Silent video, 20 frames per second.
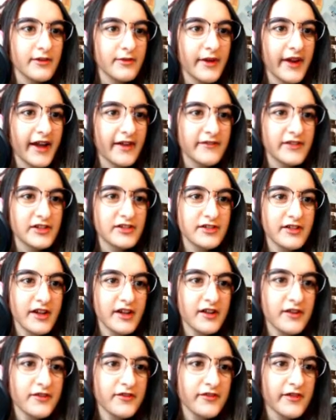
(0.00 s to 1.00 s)
we have a
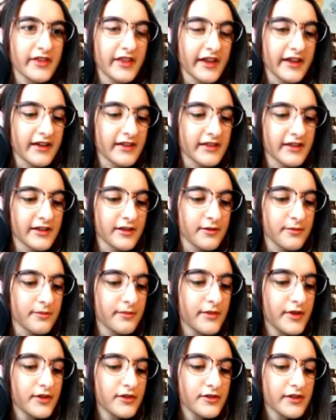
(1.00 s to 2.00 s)
shelf with like a little
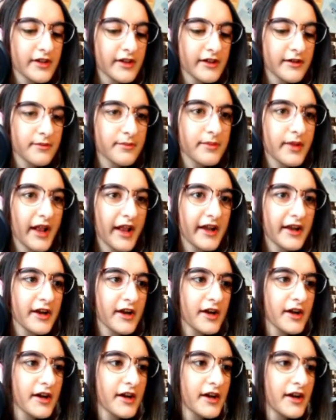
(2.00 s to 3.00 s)
music
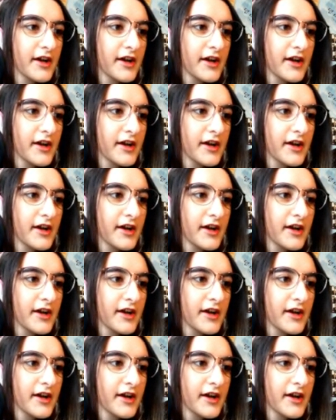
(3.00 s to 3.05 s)
player.